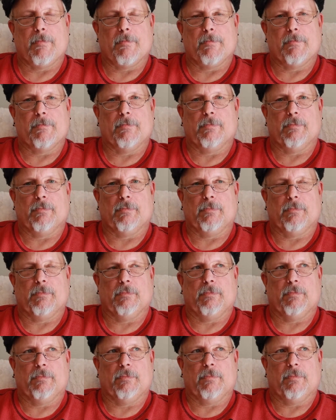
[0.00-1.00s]

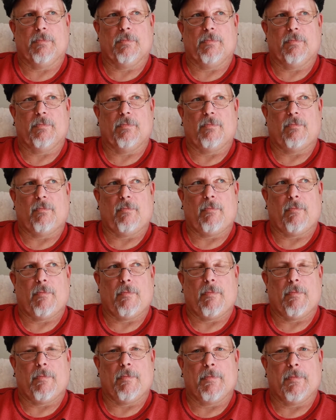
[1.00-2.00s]

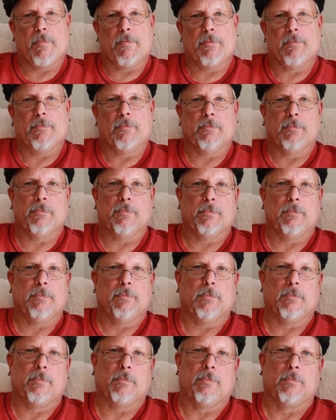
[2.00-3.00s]

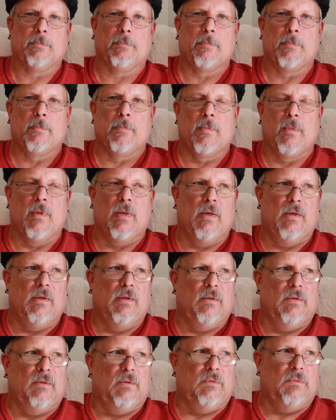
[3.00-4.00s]

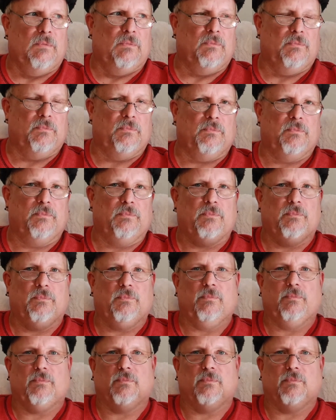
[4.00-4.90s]
The person shown says nothing.